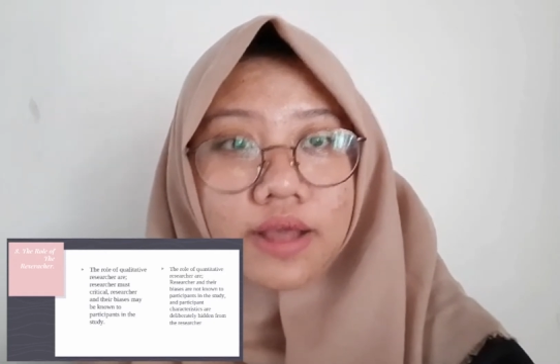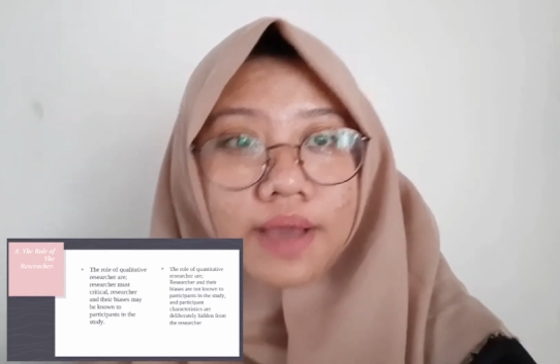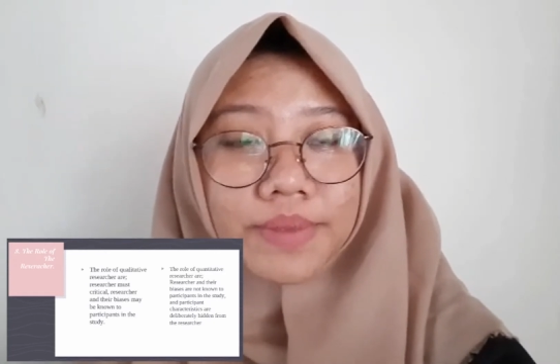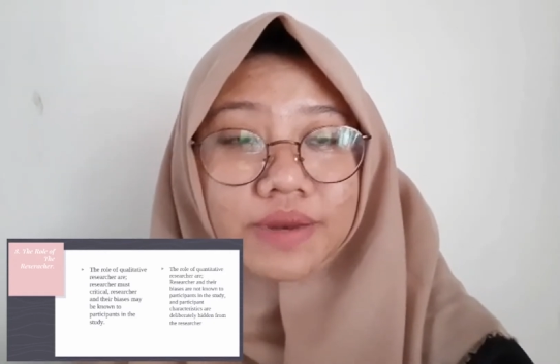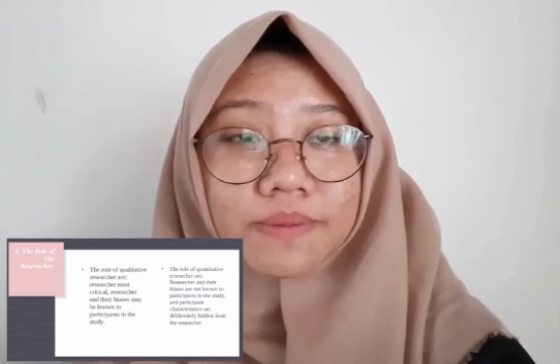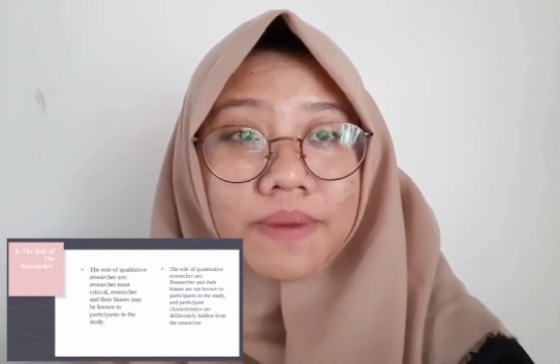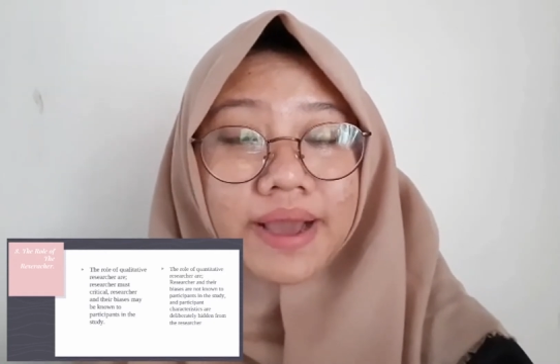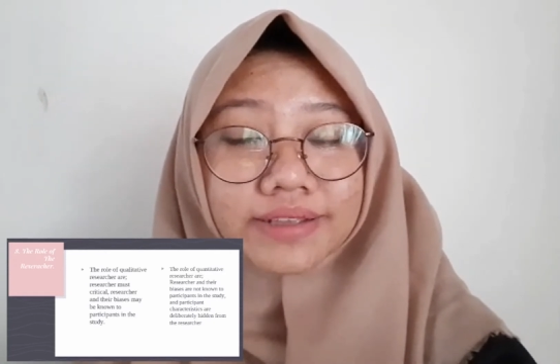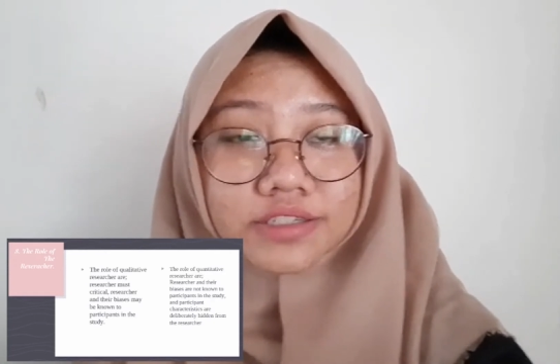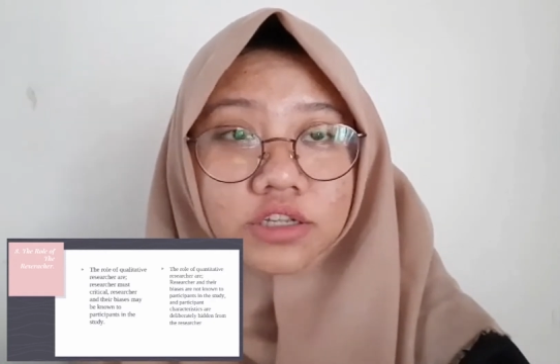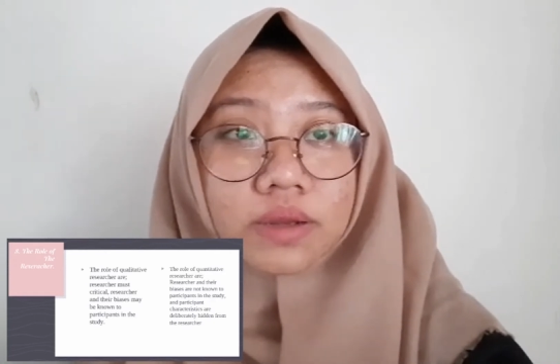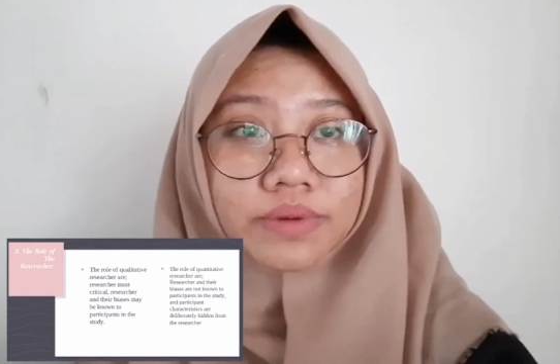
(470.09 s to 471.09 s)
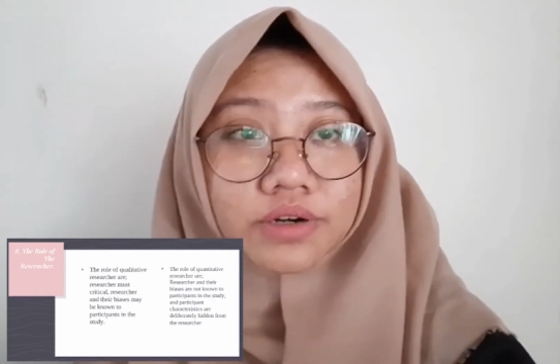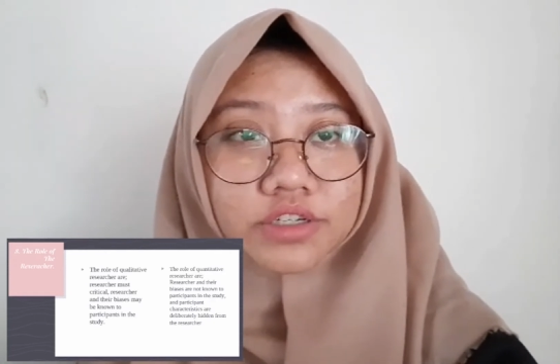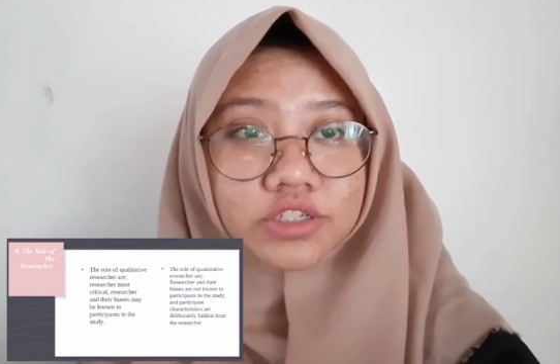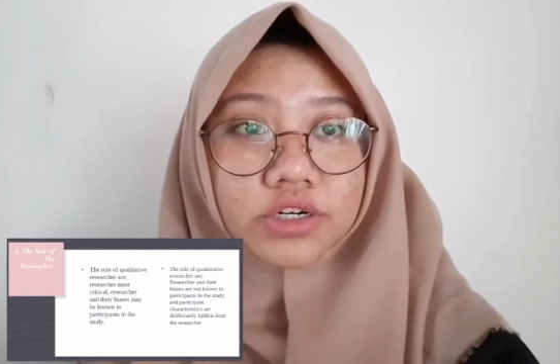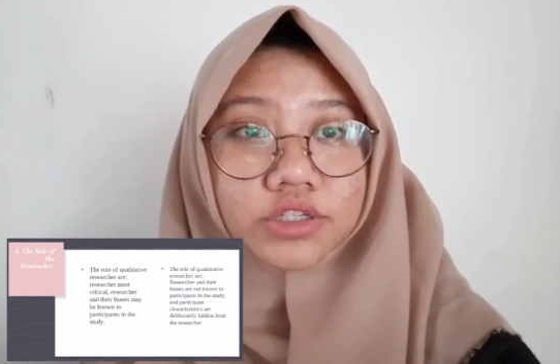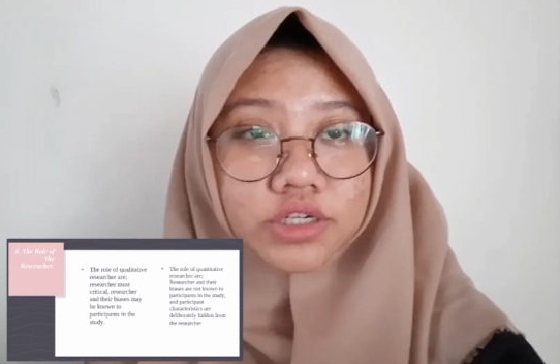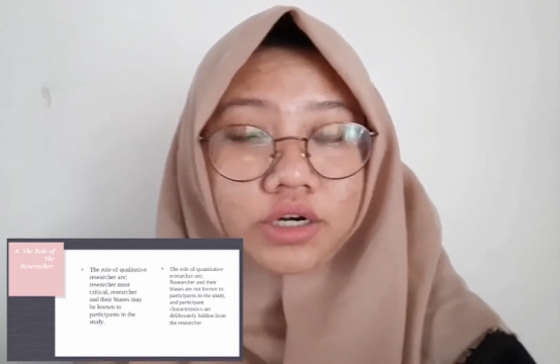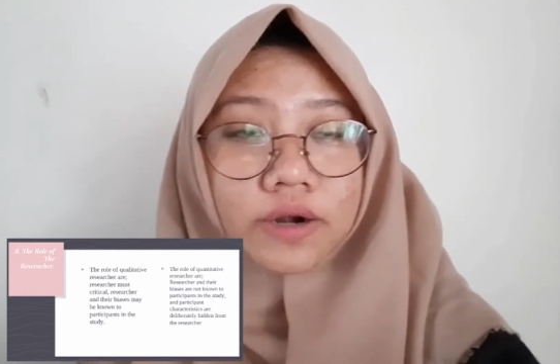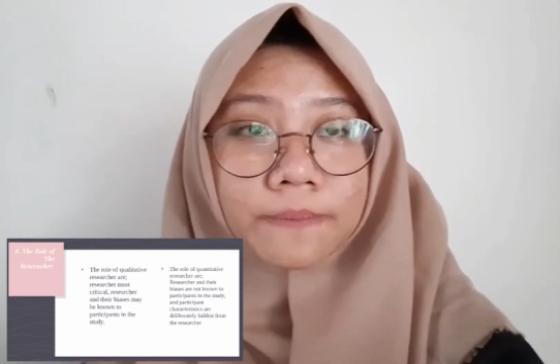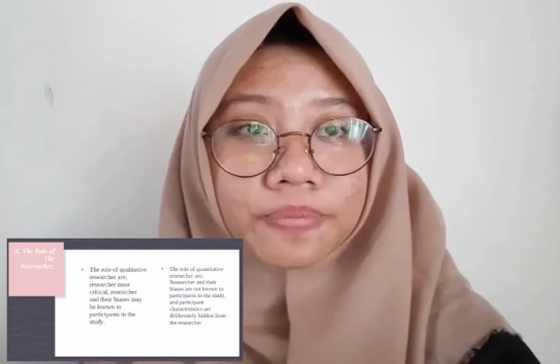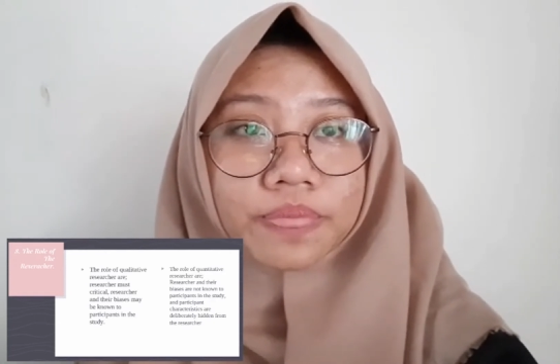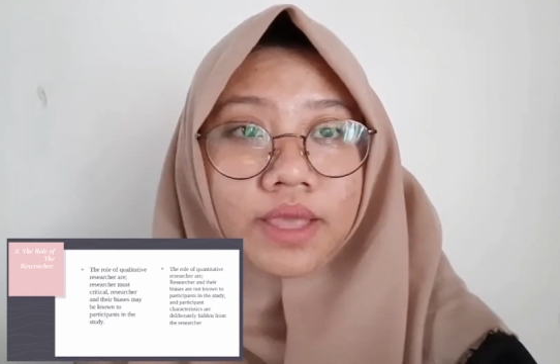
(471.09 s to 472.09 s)
The biases of the
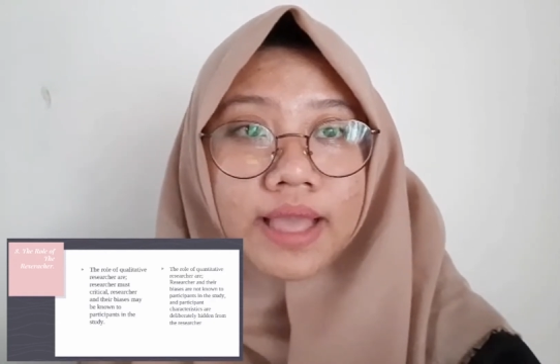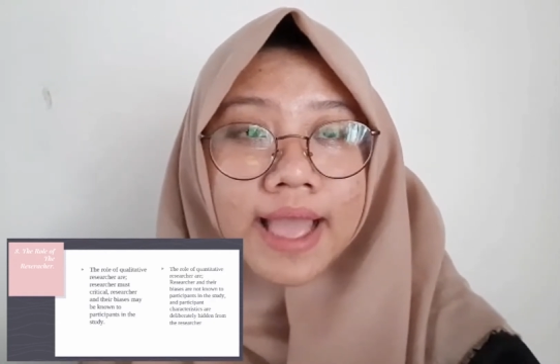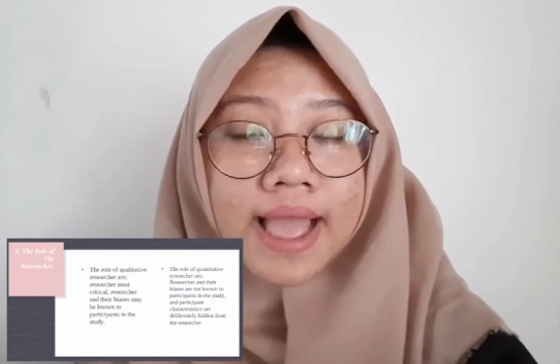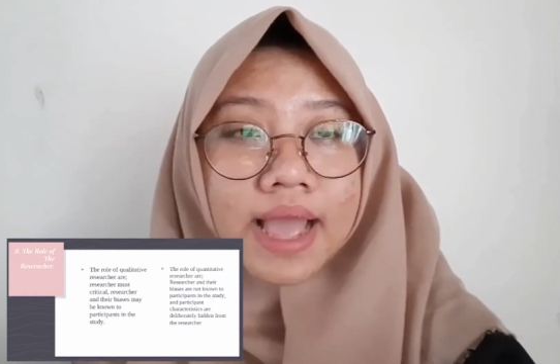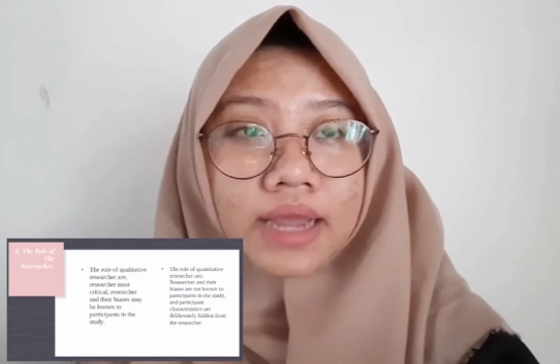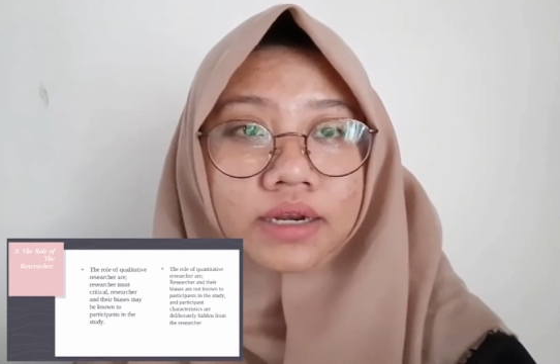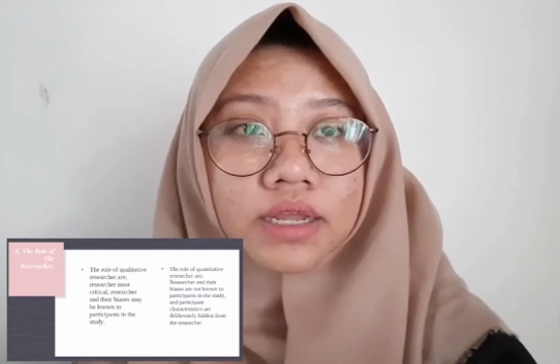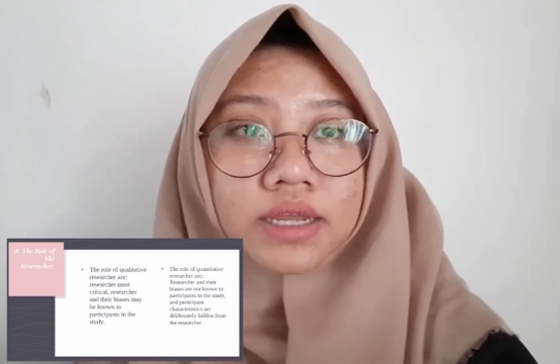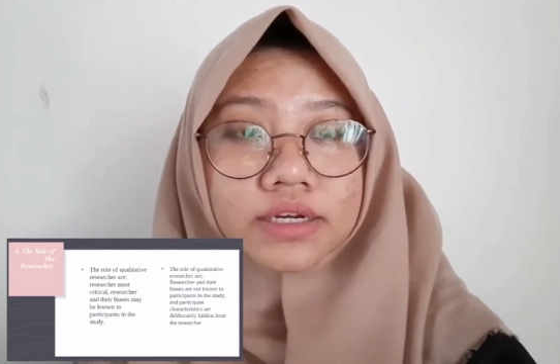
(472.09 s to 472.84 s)
researcher and